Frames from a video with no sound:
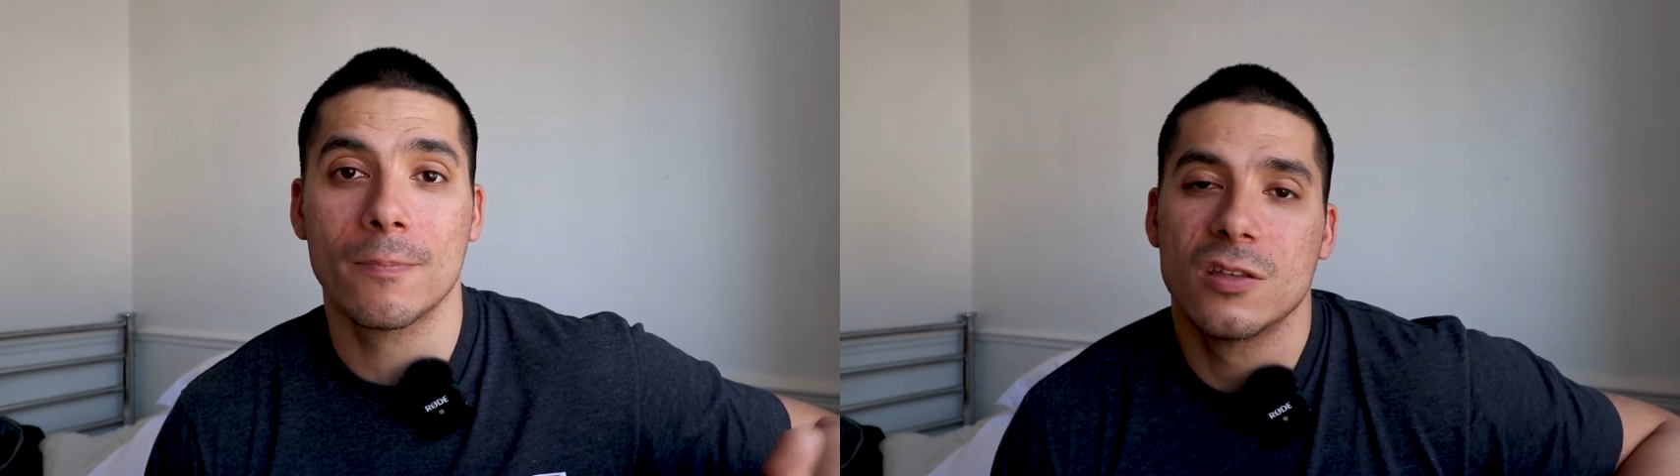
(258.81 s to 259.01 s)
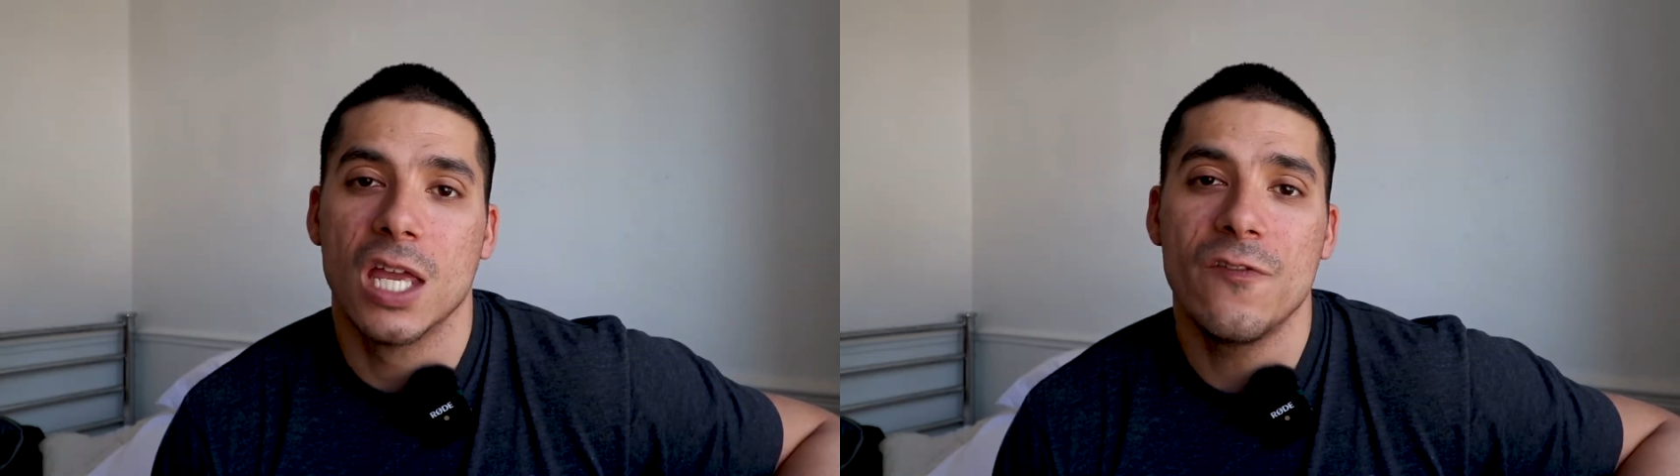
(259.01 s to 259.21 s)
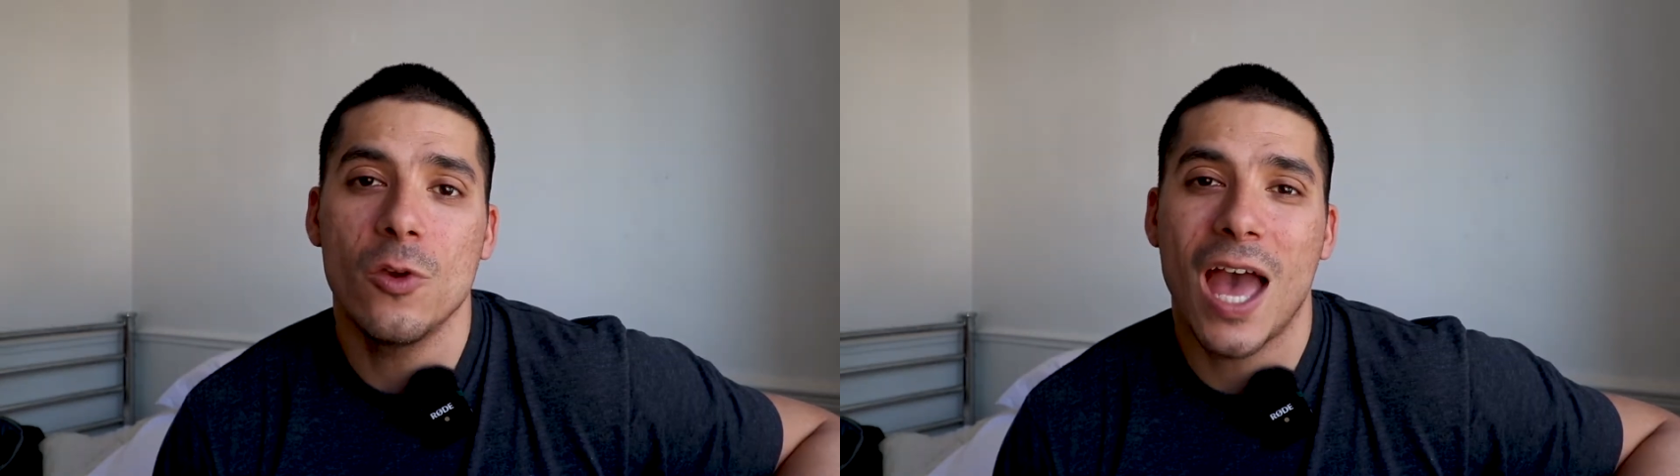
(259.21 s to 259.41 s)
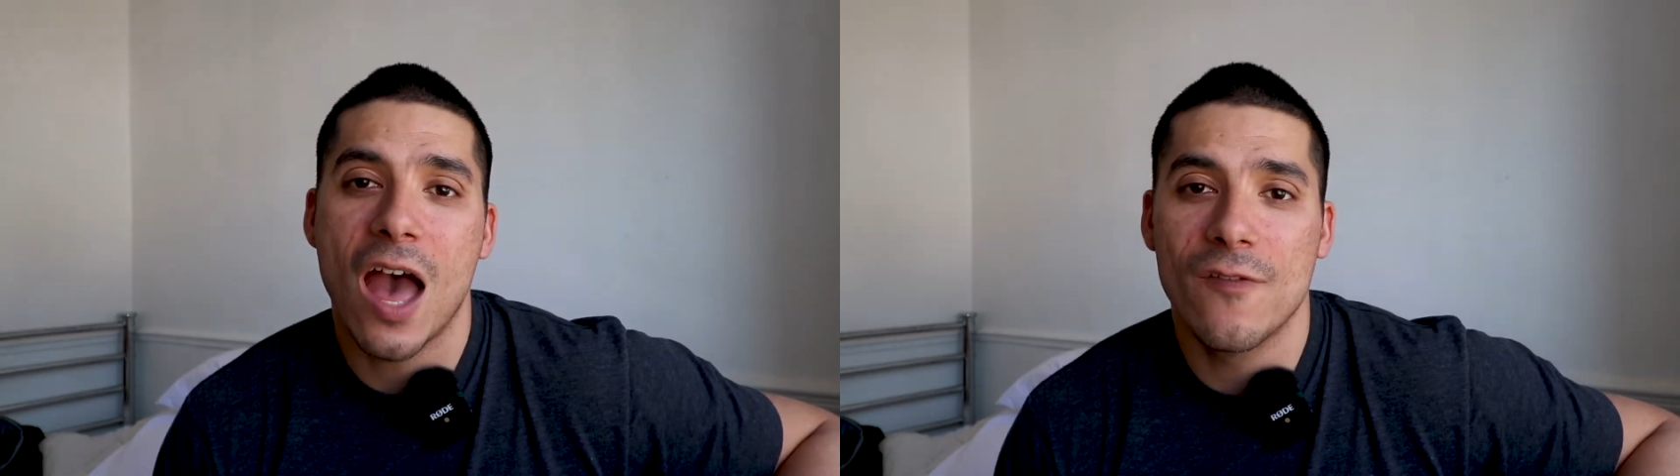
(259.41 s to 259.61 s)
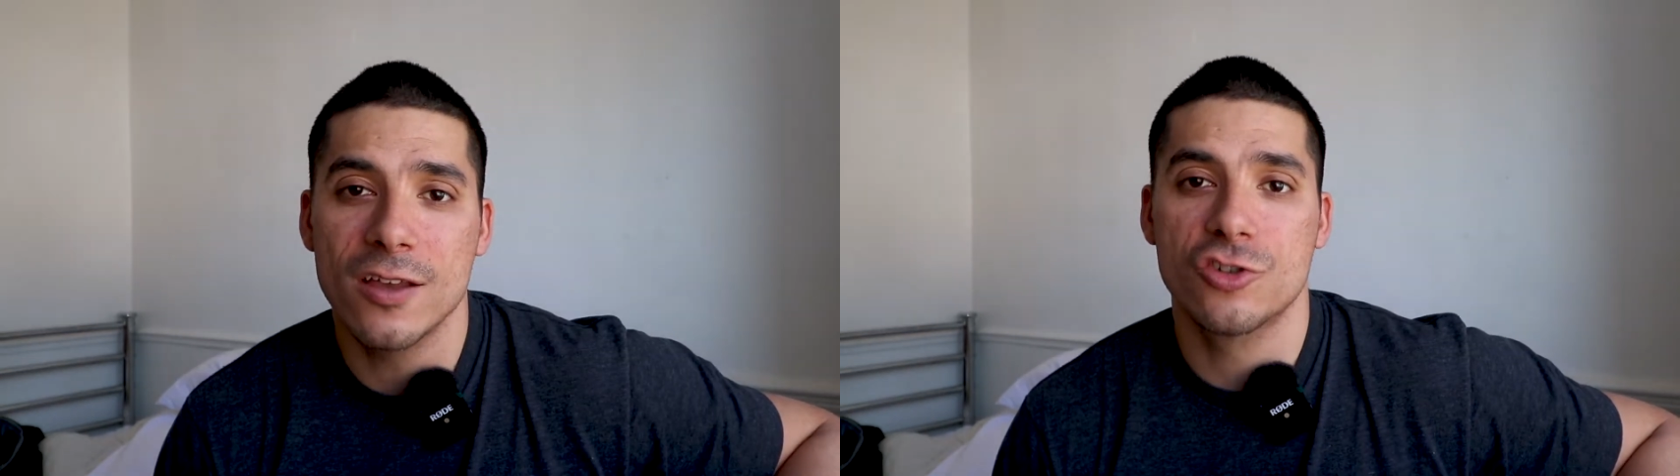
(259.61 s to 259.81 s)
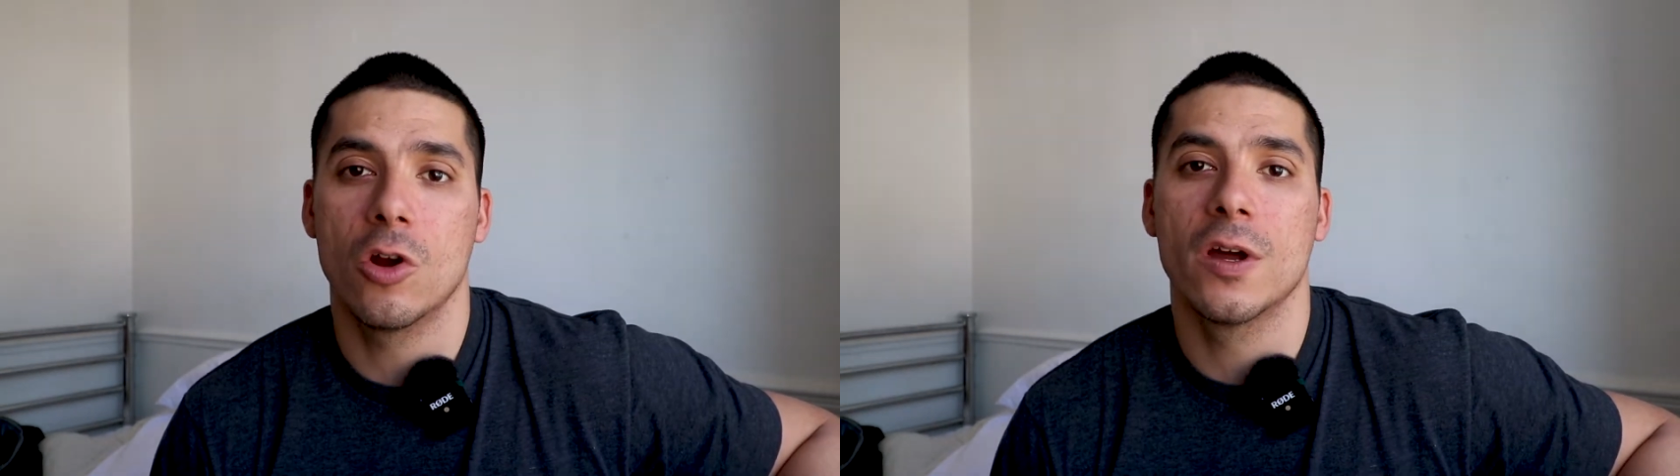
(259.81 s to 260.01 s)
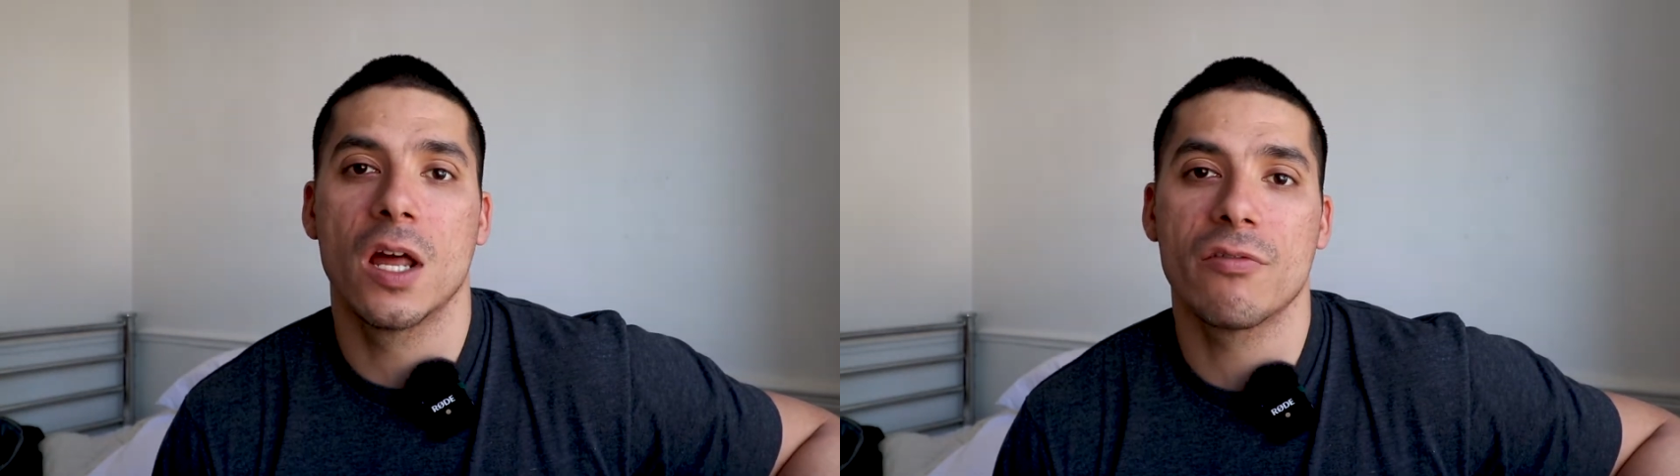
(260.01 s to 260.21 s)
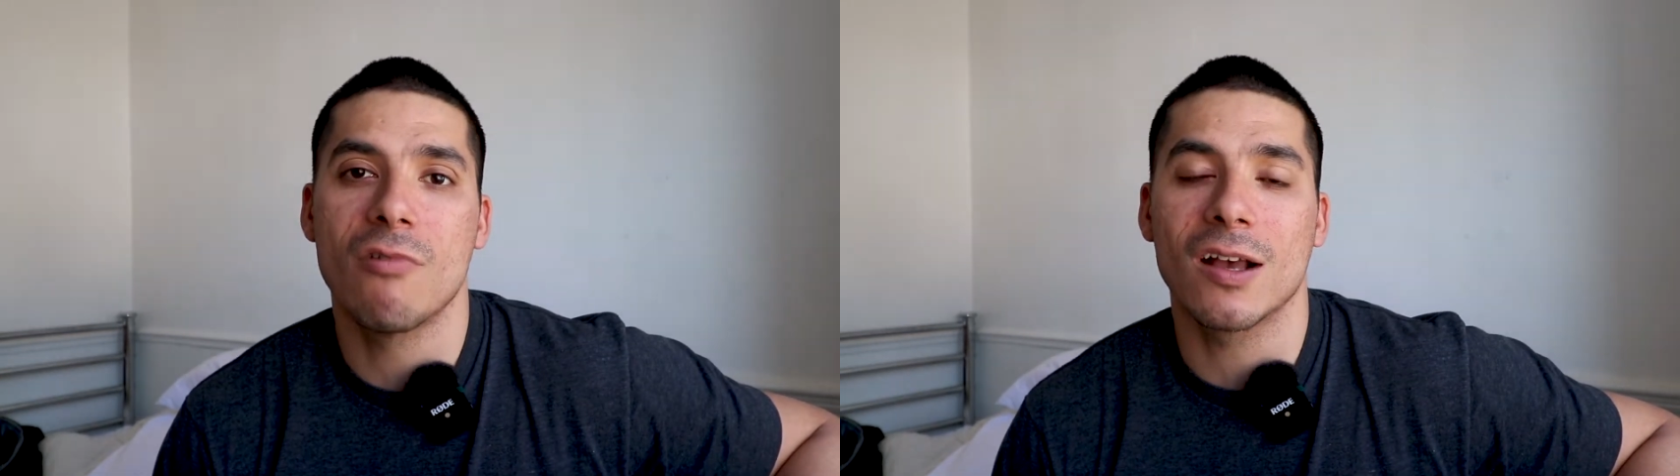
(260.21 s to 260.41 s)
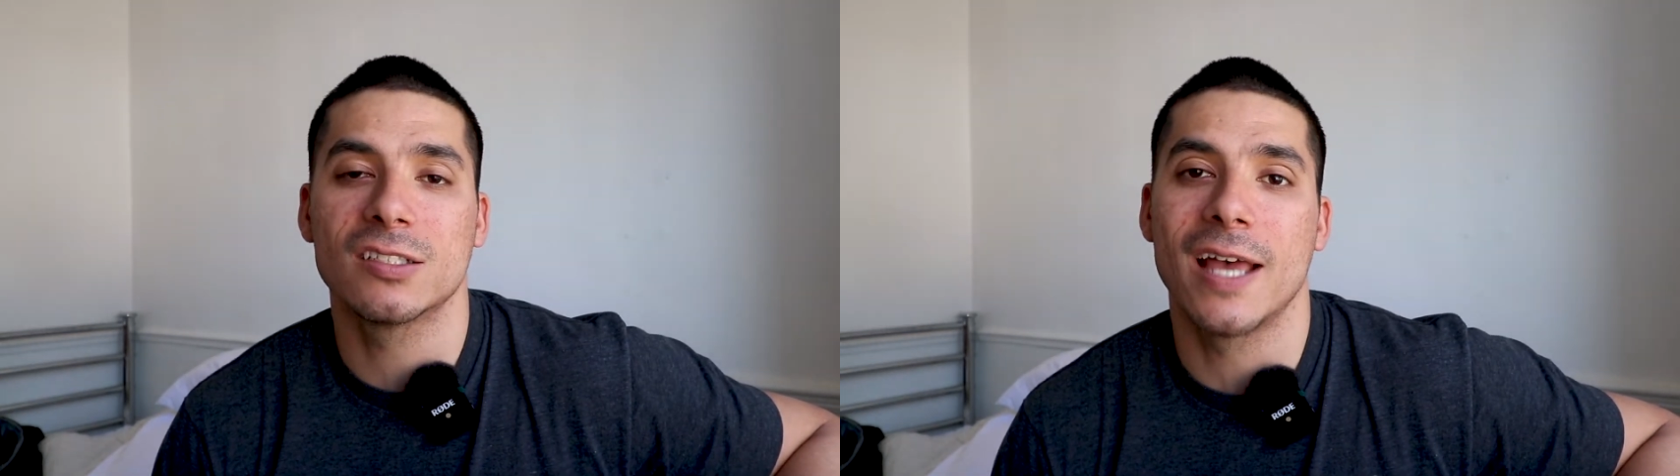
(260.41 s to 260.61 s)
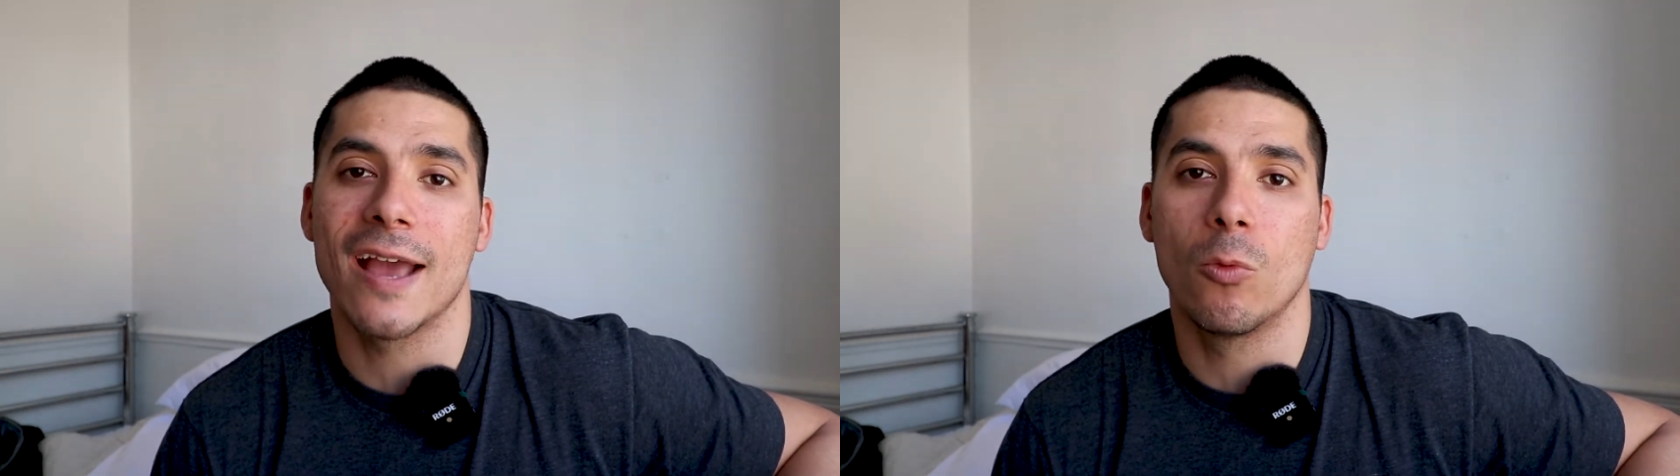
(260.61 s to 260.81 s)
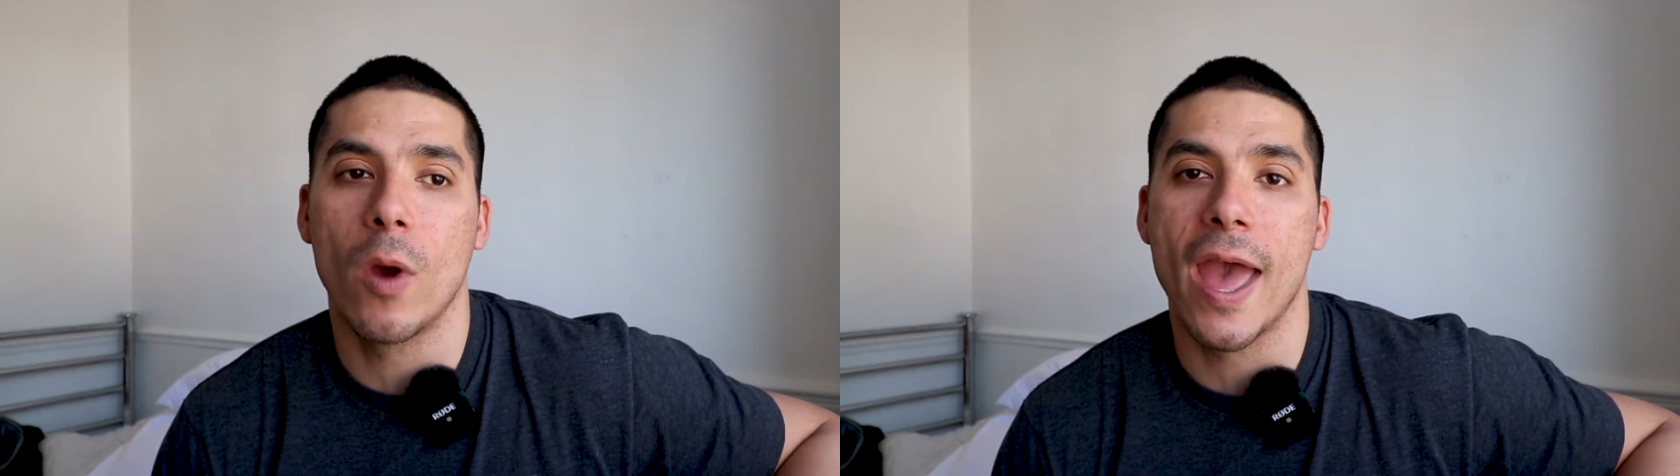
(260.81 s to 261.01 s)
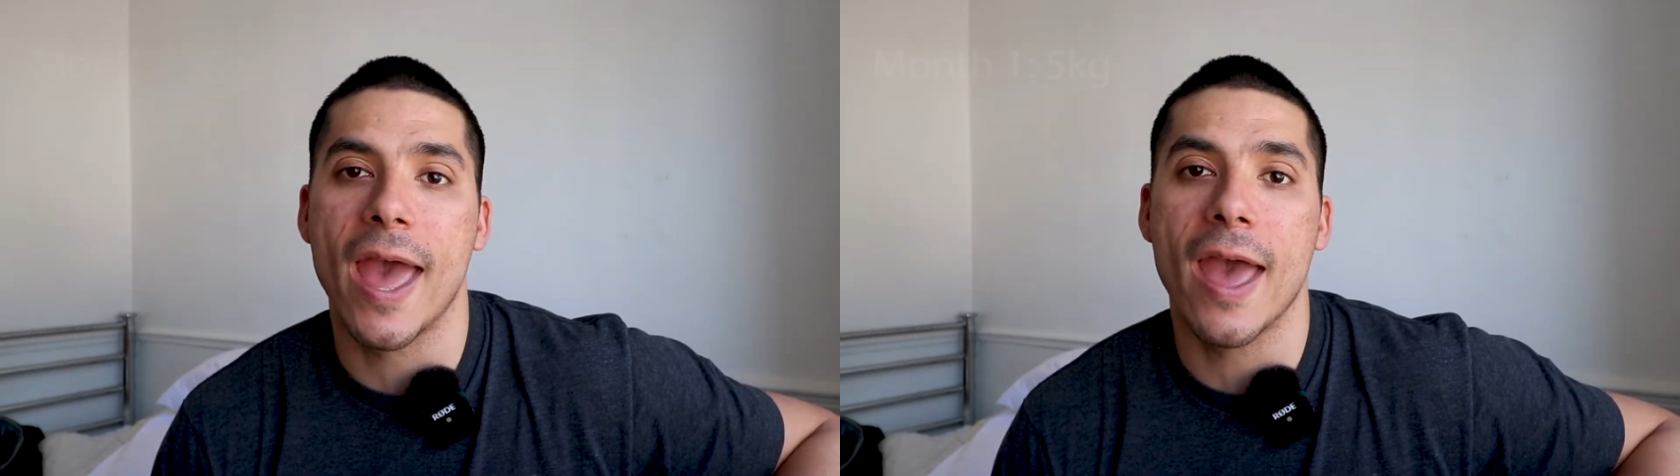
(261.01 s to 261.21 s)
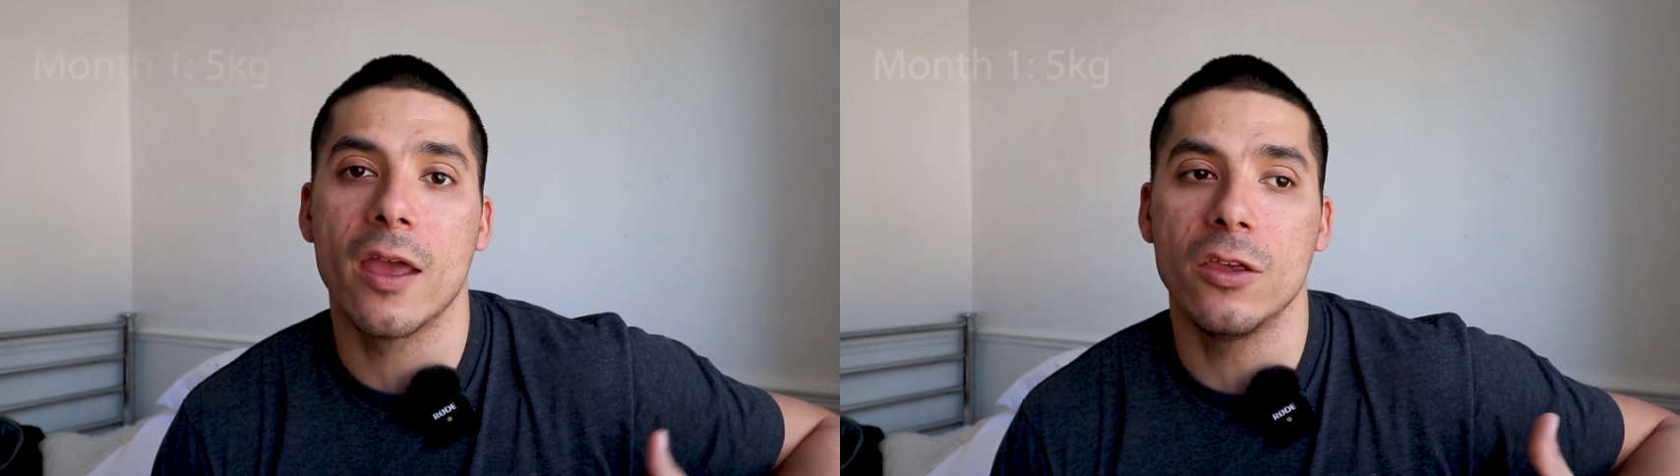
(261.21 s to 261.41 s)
So if you have a strong enough rucksack where